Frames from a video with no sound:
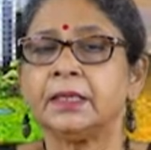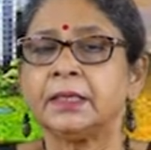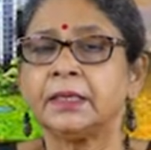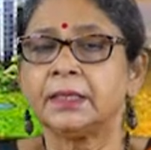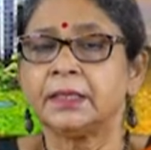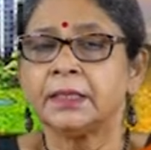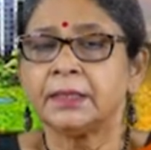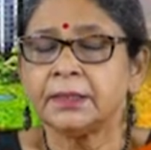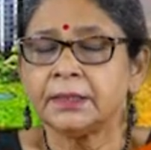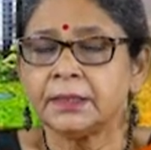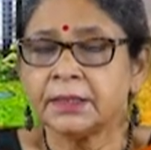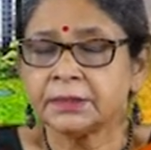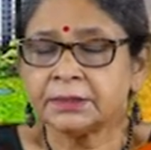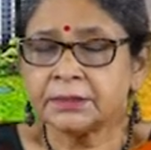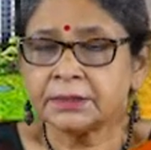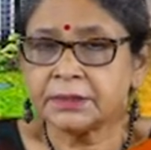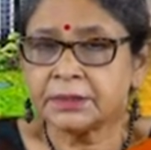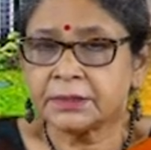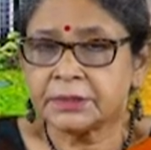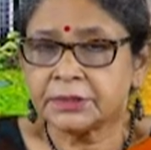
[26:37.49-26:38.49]
the
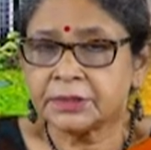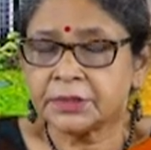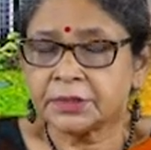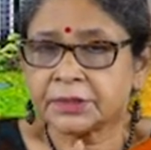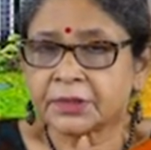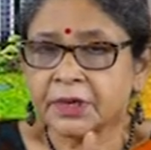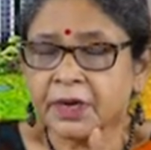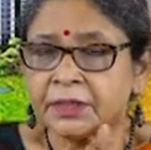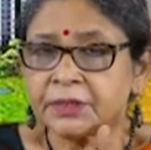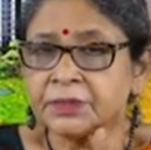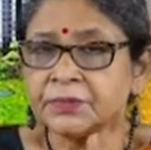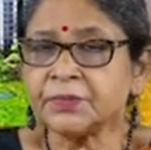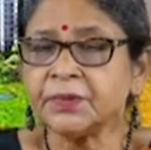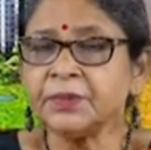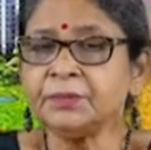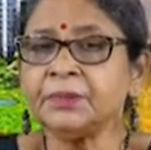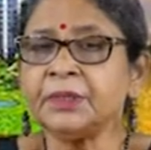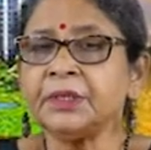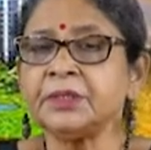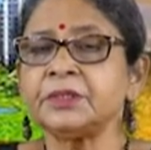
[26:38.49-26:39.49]

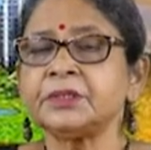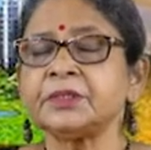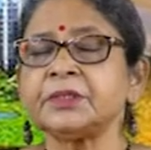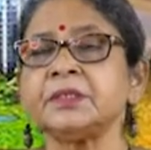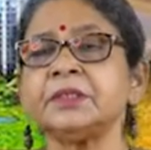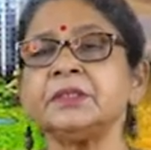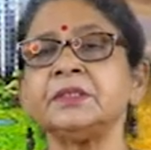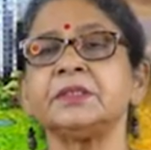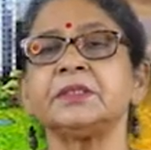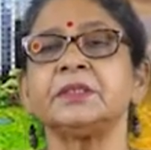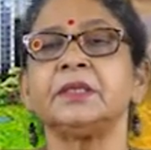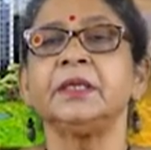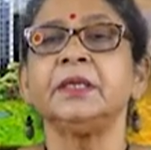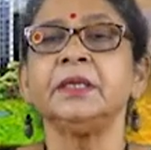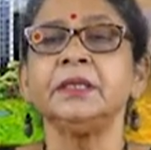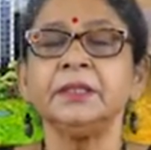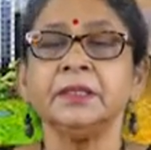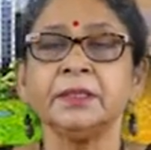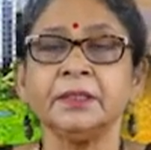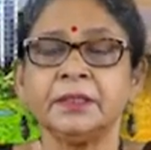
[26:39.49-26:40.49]
transformations in
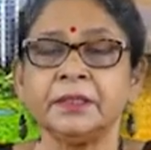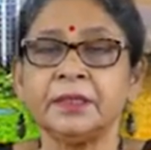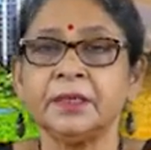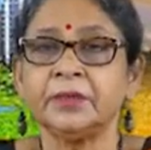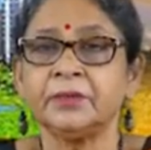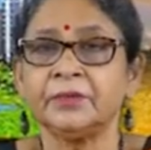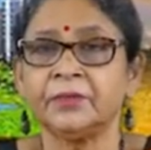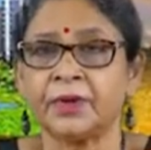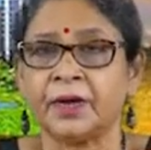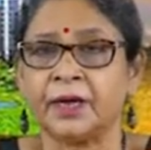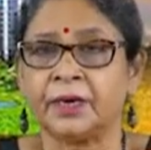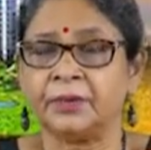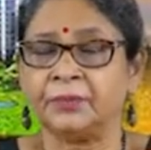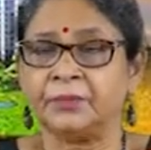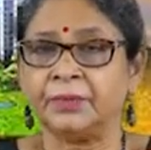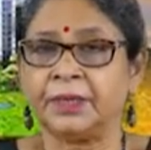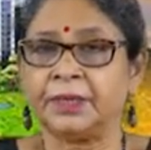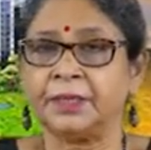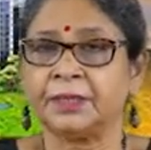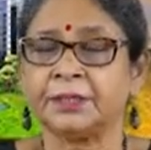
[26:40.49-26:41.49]
the environment,
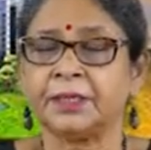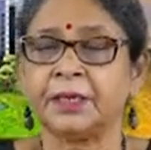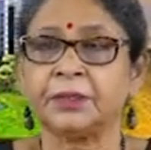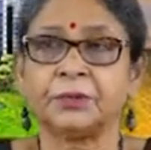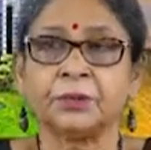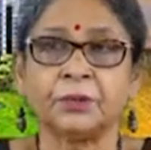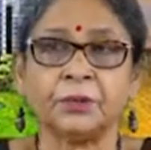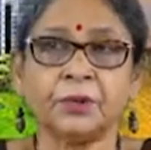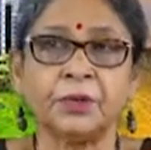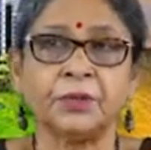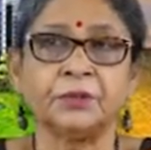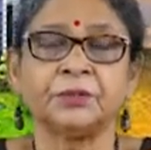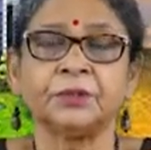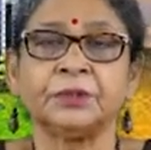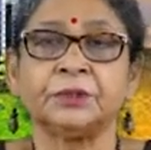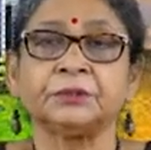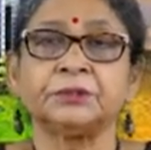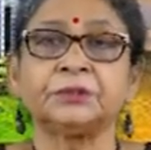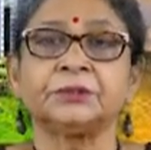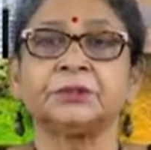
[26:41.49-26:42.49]
that
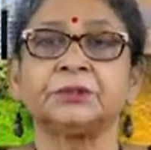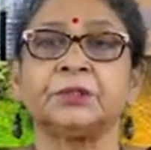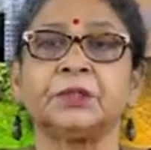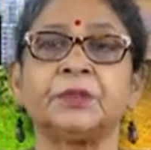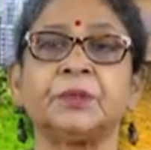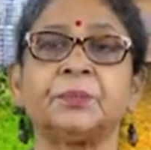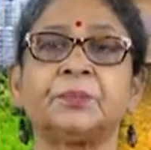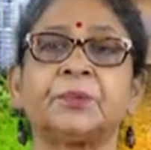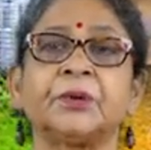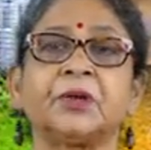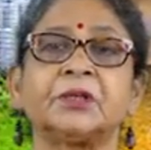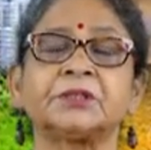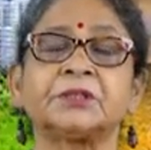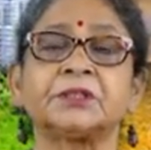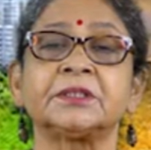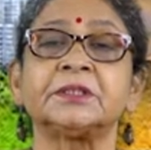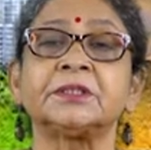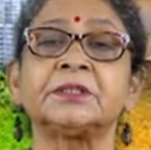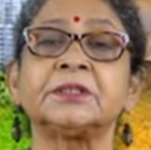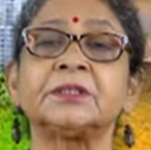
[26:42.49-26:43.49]
co-evolutionary process,
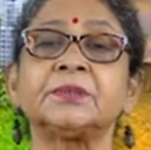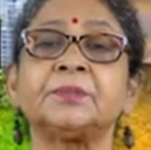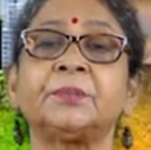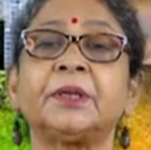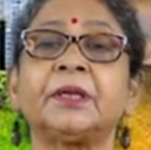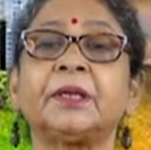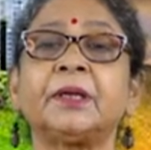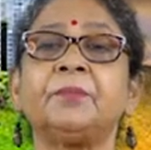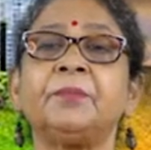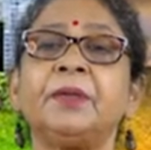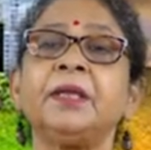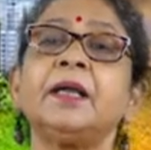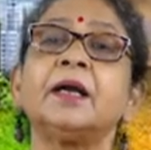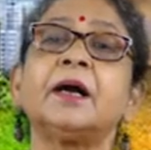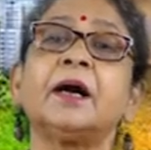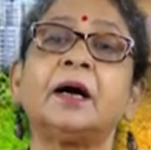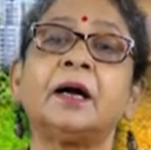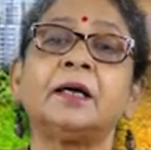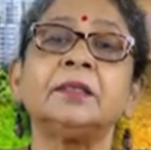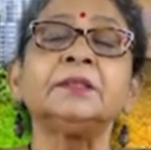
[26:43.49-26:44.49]
is becoming
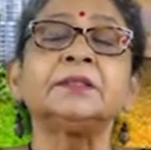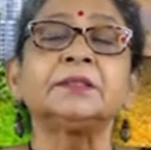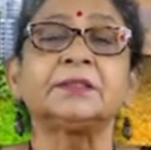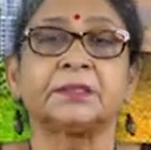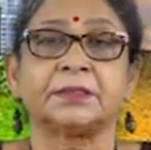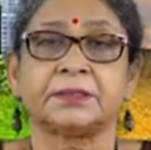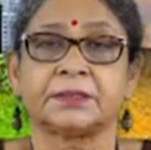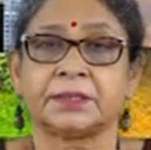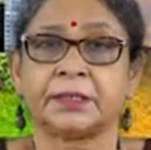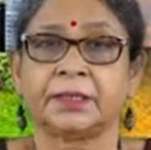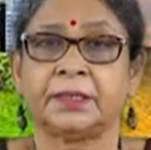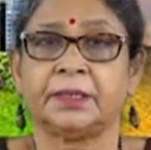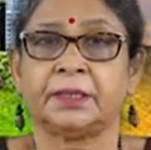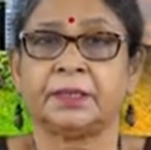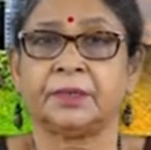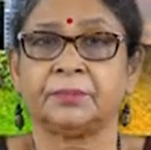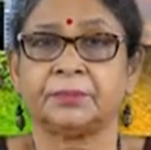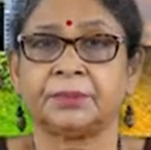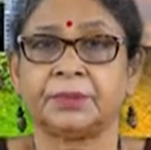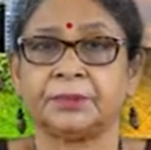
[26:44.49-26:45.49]

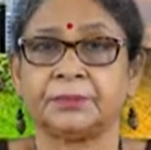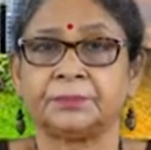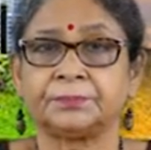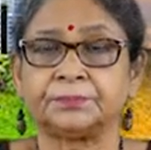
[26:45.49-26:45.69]
unsustainable.